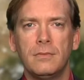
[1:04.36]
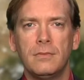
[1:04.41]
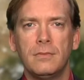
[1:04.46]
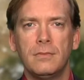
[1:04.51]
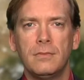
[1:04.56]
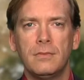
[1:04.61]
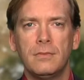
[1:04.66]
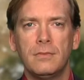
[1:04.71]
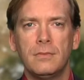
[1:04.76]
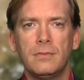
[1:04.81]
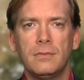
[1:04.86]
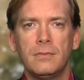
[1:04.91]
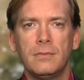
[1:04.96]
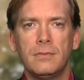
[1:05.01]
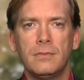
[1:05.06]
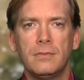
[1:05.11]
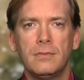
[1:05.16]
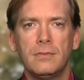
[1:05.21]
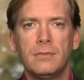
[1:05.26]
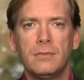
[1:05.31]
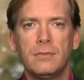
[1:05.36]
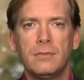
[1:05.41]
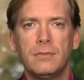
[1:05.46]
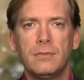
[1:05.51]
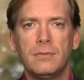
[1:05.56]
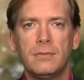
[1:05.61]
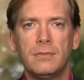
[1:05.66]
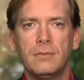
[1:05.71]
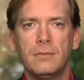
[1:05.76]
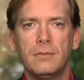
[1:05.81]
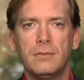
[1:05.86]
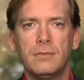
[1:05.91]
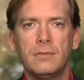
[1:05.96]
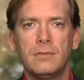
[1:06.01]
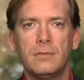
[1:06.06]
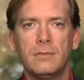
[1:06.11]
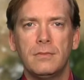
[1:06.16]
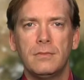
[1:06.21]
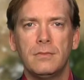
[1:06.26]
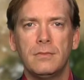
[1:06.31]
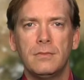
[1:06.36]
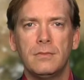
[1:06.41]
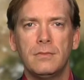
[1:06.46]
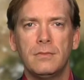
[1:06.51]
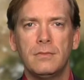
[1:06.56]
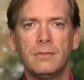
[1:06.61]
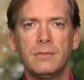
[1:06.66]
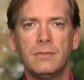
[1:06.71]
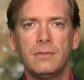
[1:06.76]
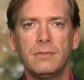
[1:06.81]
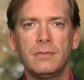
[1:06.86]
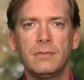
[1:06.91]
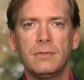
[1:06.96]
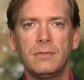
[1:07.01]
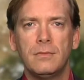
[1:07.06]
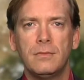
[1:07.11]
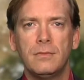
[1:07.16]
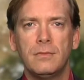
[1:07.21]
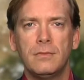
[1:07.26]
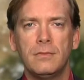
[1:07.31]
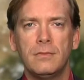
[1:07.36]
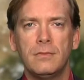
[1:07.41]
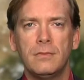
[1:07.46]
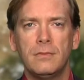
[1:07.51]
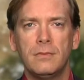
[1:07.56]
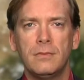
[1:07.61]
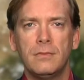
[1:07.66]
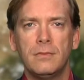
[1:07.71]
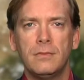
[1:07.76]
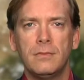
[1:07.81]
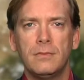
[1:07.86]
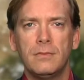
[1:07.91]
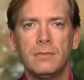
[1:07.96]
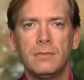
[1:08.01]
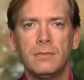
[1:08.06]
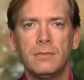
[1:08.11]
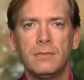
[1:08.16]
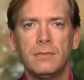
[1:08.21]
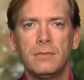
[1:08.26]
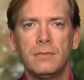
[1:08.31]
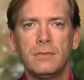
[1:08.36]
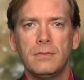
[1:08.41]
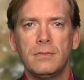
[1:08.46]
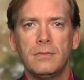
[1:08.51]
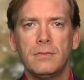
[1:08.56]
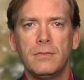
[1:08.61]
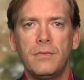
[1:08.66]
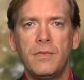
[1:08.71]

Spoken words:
The person shown says nothing.